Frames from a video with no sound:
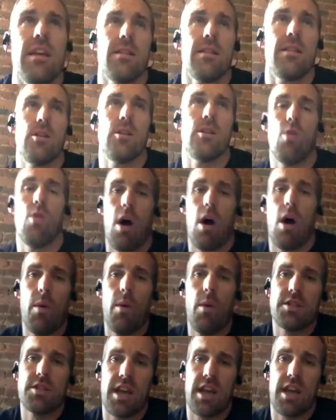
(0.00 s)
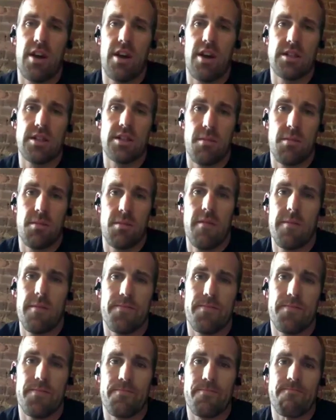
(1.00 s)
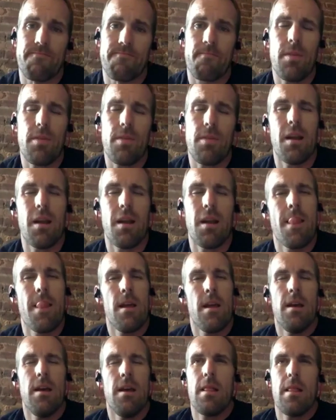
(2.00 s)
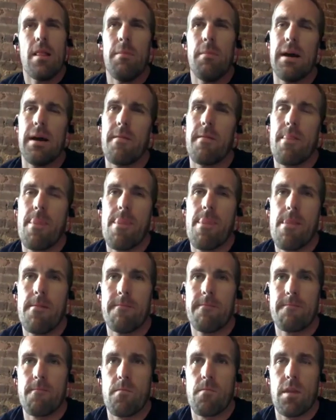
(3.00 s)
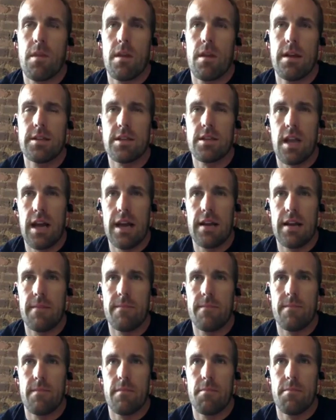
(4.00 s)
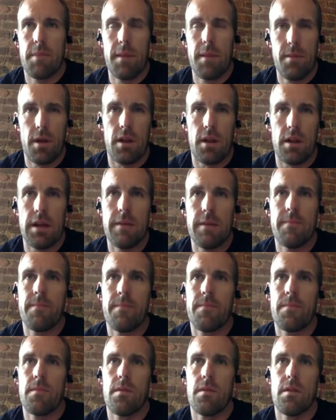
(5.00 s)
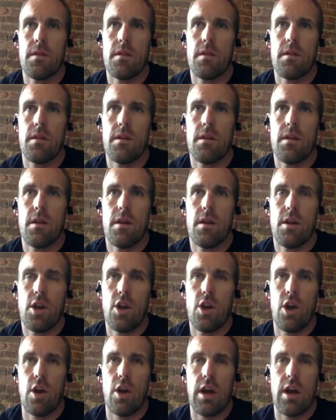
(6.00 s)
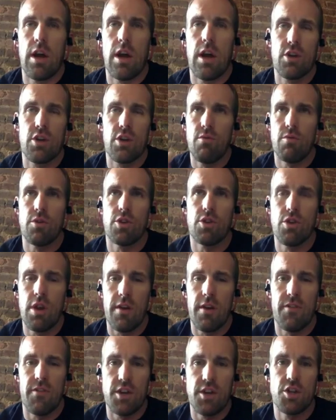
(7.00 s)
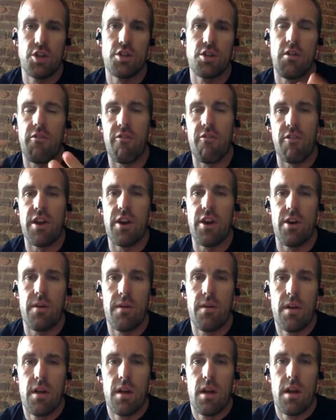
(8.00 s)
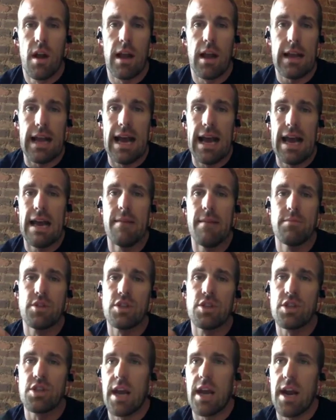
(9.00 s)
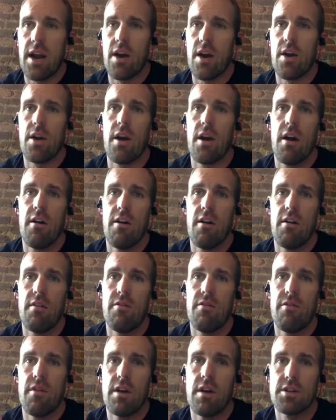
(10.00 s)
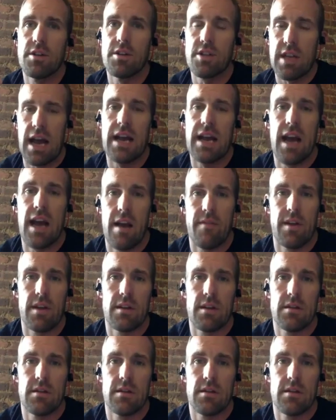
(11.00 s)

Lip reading: that you always carry some of it, but it's like biblically, you have two definitions of fear. Like, I am scared of skydiving.